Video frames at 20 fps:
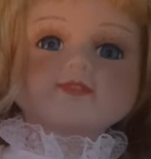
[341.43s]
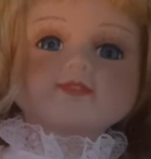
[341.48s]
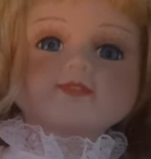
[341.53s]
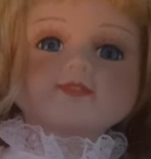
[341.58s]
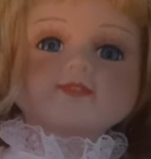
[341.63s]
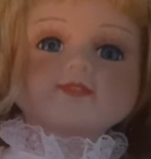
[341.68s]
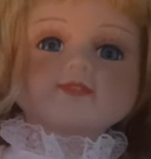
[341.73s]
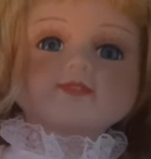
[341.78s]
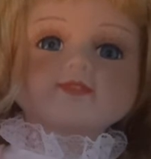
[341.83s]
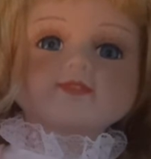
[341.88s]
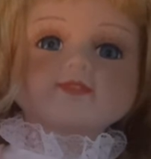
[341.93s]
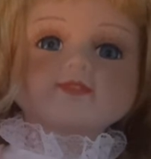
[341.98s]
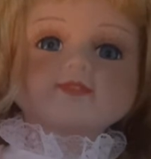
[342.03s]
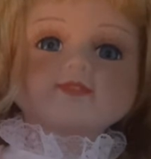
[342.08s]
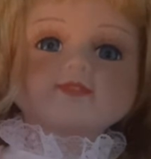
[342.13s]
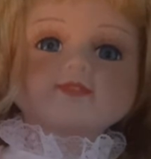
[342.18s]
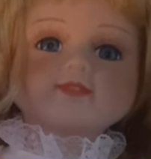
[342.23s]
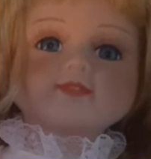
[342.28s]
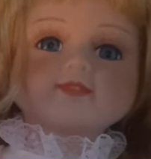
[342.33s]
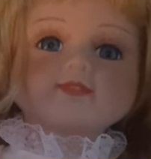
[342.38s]

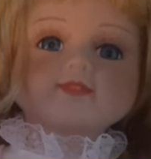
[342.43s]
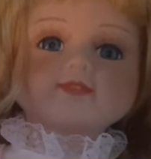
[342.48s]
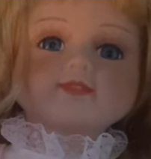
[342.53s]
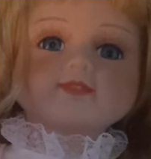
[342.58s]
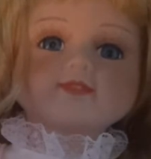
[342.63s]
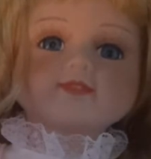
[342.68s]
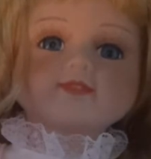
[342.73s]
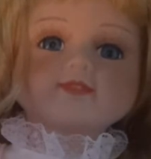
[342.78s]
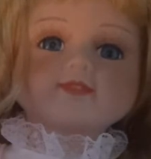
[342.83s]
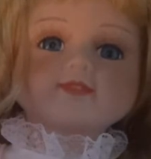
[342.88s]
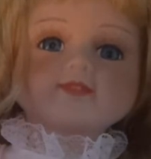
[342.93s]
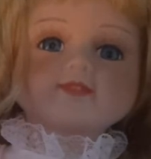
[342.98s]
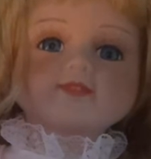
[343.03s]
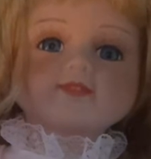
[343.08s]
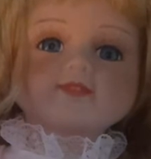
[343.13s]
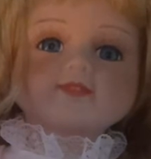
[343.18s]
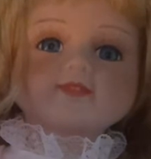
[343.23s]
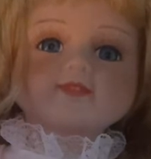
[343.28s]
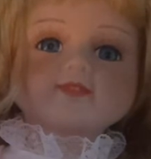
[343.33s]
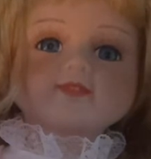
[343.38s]

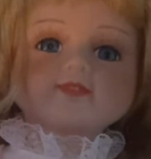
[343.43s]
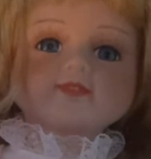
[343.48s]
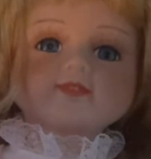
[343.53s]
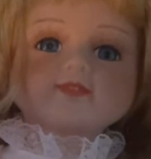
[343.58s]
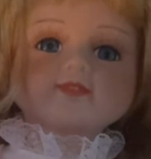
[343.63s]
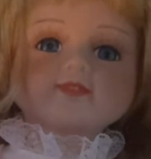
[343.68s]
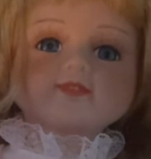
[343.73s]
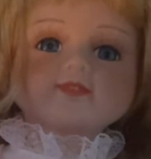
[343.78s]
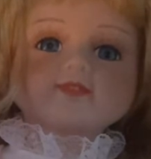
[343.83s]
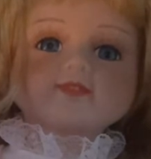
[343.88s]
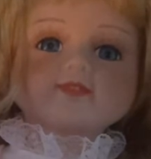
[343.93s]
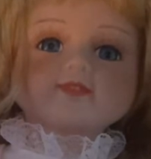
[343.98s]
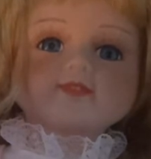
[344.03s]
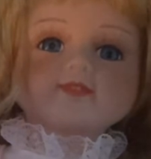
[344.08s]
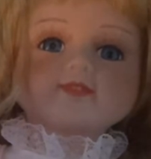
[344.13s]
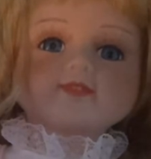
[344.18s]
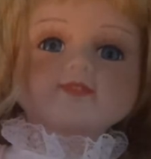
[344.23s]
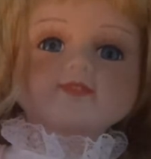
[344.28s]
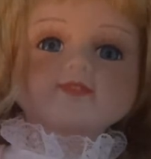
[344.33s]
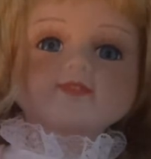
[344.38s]

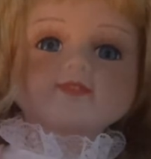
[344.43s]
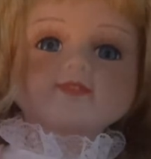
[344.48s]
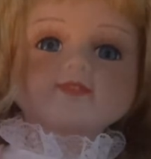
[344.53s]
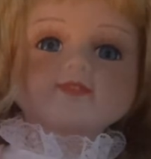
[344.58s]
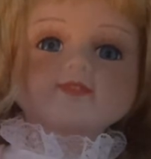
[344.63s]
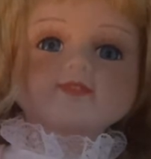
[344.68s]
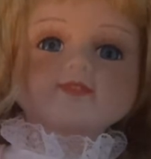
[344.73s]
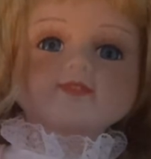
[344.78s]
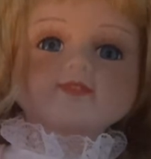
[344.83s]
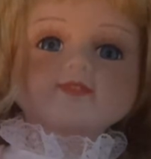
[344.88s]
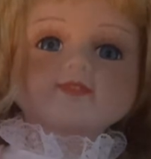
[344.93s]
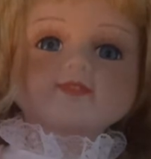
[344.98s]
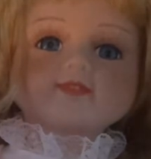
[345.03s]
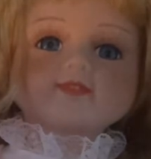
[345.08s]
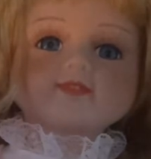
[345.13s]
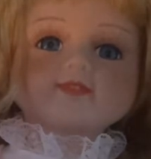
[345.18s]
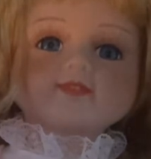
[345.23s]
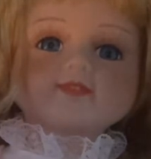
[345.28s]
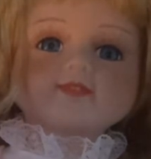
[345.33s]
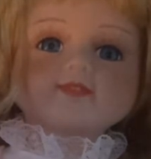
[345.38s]

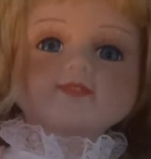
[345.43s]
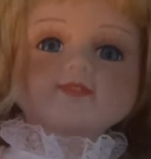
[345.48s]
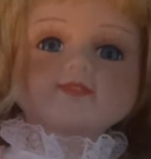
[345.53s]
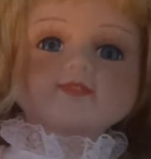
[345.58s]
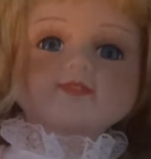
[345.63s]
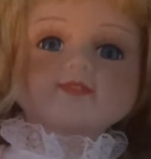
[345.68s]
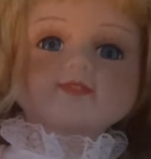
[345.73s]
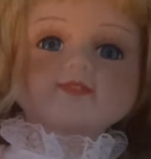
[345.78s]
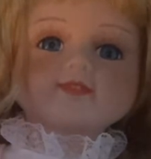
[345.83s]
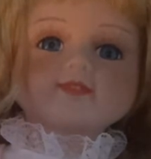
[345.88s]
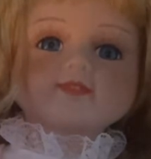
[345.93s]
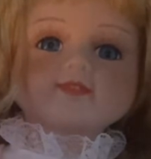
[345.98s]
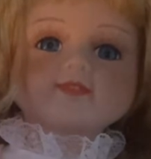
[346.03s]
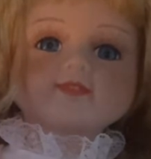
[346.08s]
Nobody speaks.